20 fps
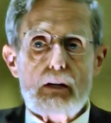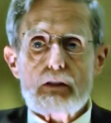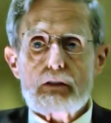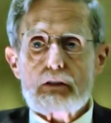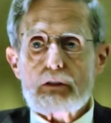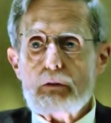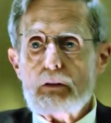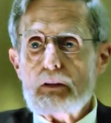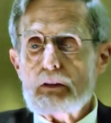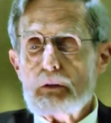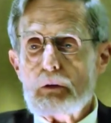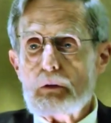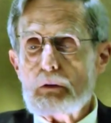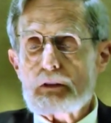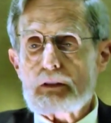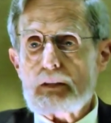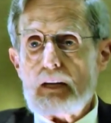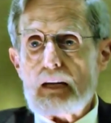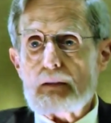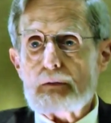So in
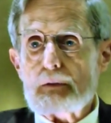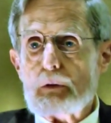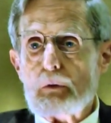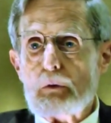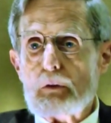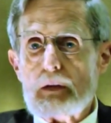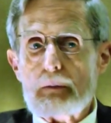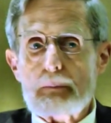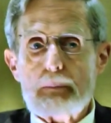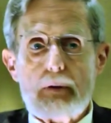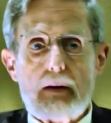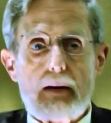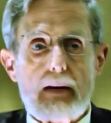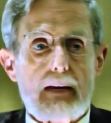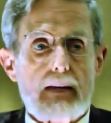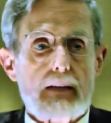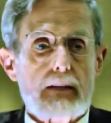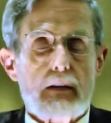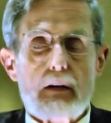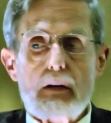those days, we only
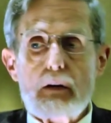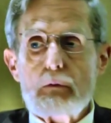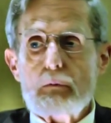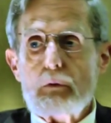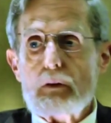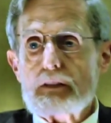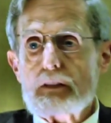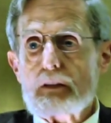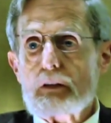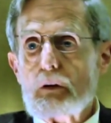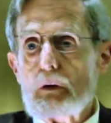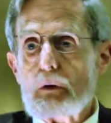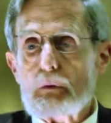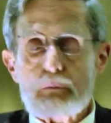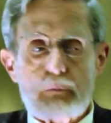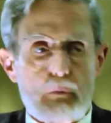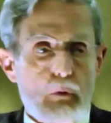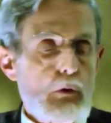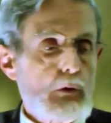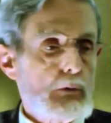prayed what you call
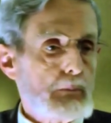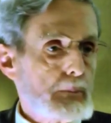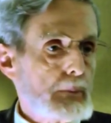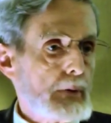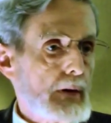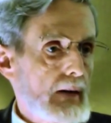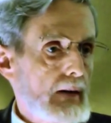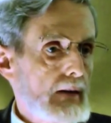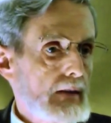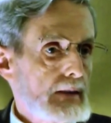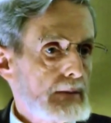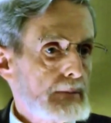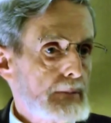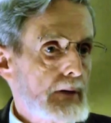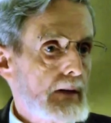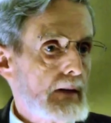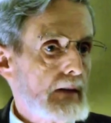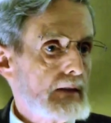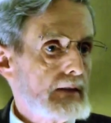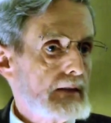rote prayers,
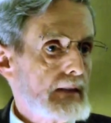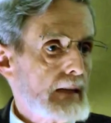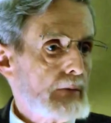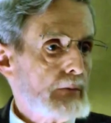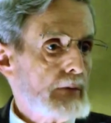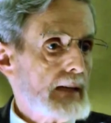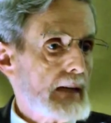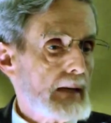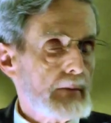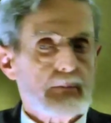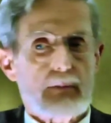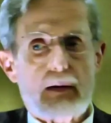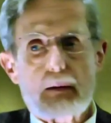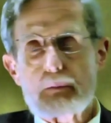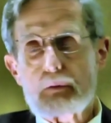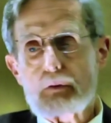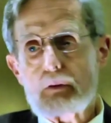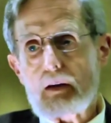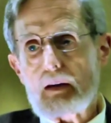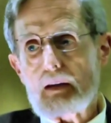prayers that we had
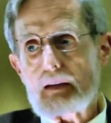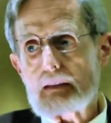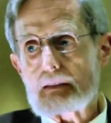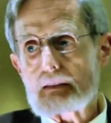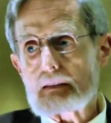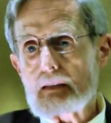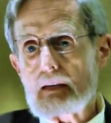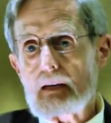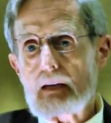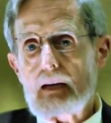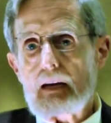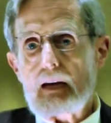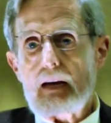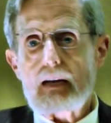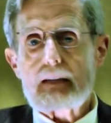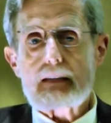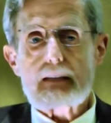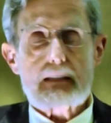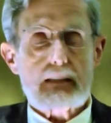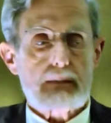memorized,
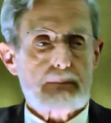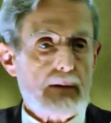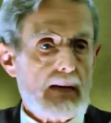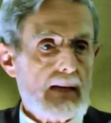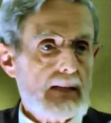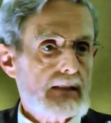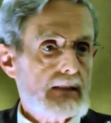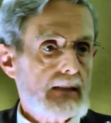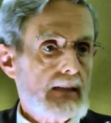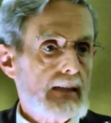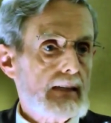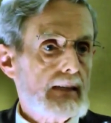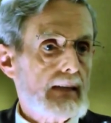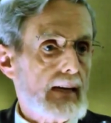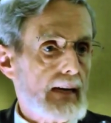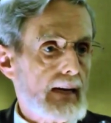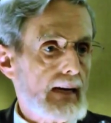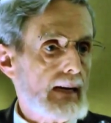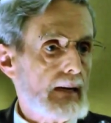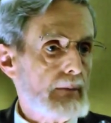and especially
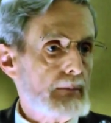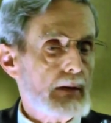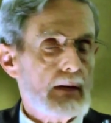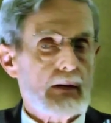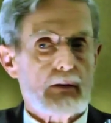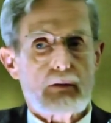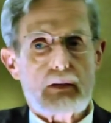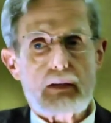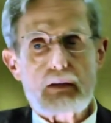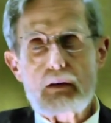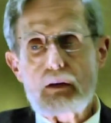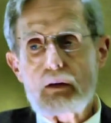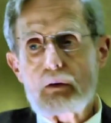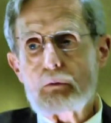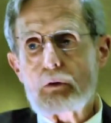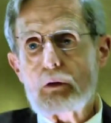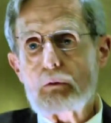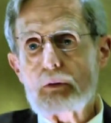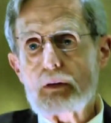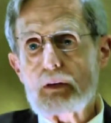the Hail Mary,
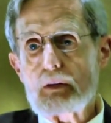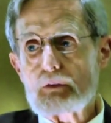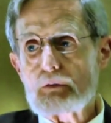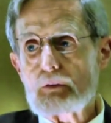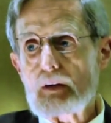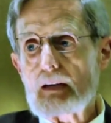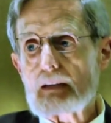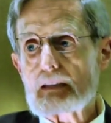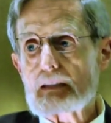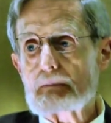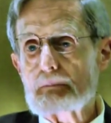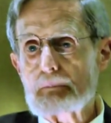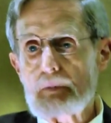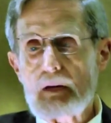where we address